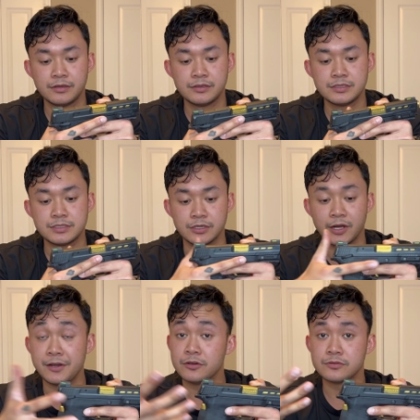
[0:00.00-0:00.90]
So
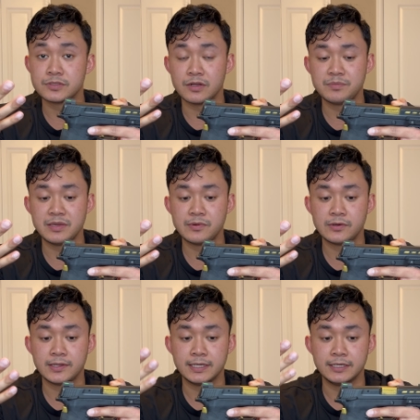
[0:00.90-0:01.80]
I know some
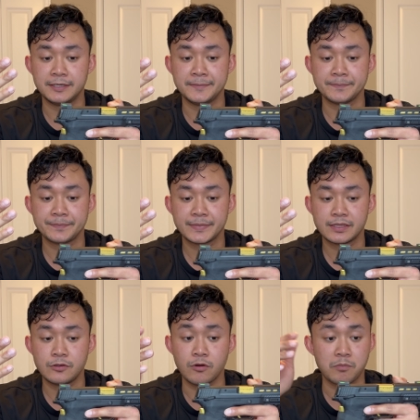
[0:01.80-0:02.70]
people
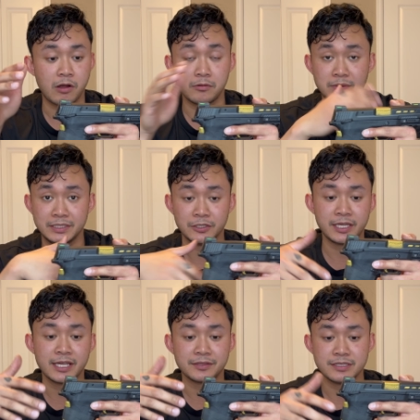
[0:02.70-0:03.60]
who are probably
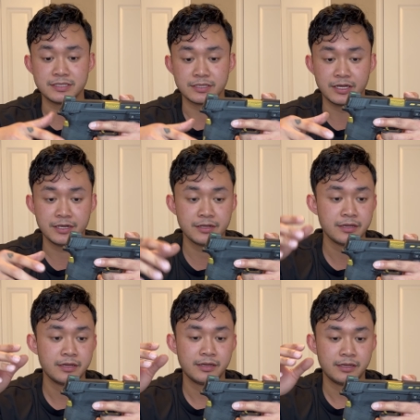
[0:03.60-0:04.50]
looking at this gun,
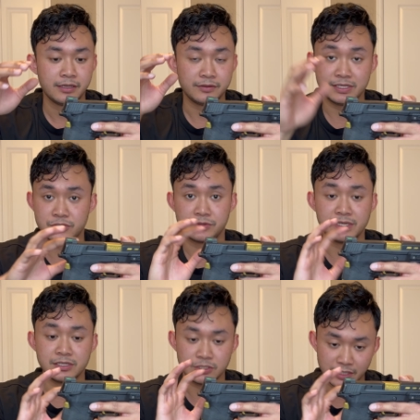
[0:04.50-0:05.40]
these are
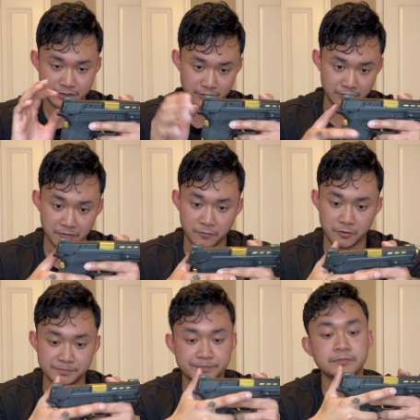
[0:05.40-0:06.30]
things you guys are looking for.
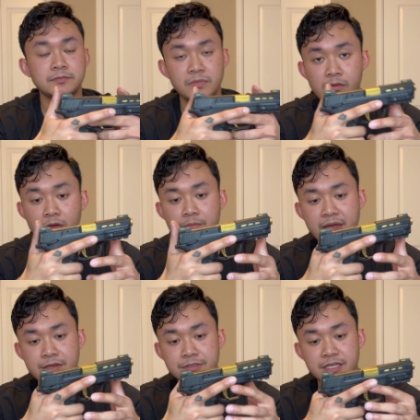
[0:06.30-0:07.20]

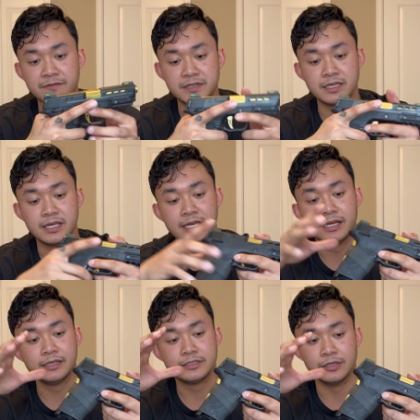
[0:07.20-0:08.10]
Manual safety,
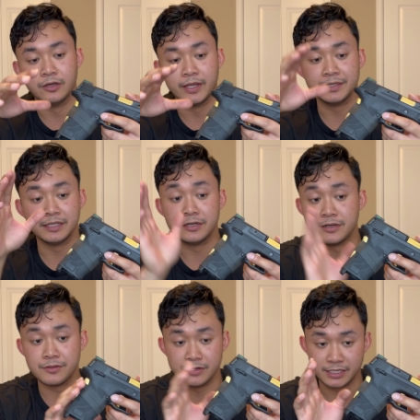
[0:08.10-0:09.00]
and then
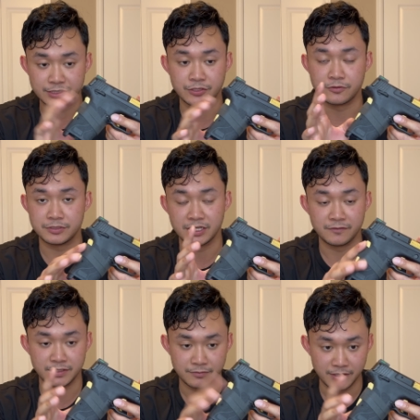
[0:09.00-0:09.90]
another external
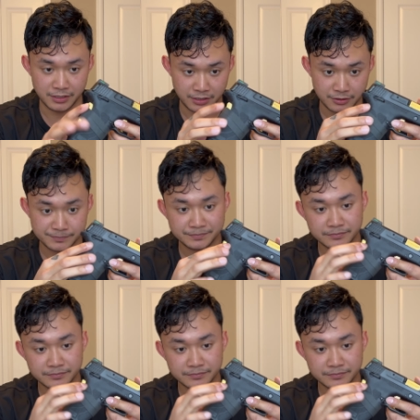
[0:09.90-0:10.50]
safety right here,